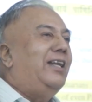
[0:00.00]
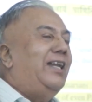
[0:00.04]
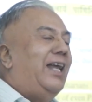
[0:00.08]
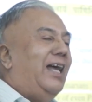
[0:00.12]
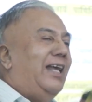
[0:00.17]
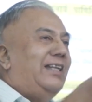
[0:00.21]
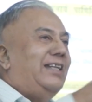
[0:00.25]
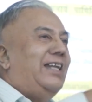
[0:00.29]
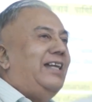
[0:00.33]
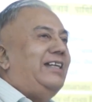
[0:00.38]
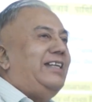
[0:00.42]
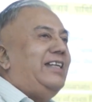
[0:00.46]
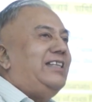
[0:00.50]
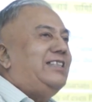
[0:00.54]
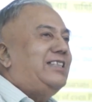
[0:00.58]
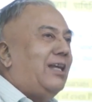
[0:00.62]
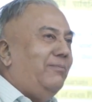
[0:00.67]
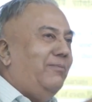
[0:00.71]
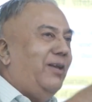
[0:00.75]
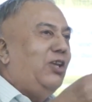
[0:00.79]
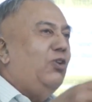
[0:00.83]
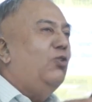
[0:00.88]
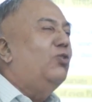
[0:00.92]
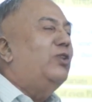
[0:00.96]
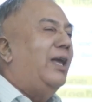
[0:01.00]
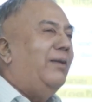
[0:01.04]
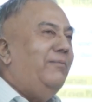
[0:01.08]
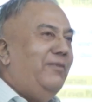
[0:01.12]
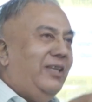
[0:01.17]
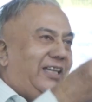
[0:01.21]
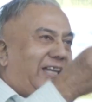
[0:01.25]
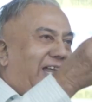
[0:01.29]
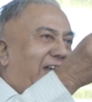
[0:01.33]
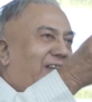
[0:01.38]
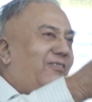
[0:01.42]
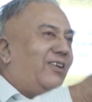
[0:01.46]
another teacher may use,
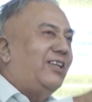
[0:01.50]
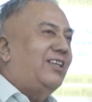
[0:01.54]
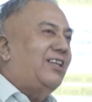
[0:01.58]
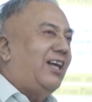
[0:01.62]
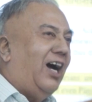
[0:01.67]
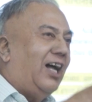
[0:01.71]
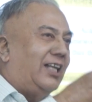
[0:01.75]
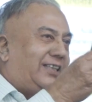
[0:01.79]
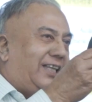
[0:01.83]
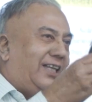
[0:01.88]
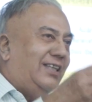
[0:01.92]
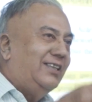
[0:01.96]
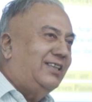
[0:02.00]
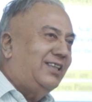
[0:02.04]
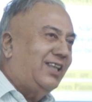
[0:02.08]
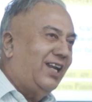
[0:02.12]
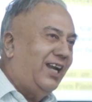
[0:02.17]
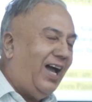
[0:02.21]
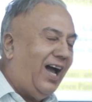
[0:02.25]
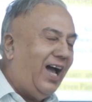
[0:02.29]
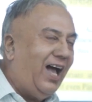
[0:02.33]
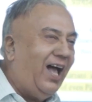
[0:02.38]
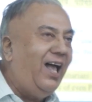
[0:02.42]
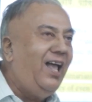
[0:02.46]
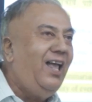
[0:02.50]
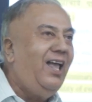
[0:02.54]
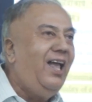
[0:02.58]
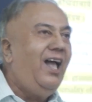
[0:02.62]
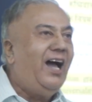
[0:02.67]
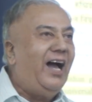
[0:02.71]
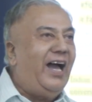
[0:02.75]
there was Katantra,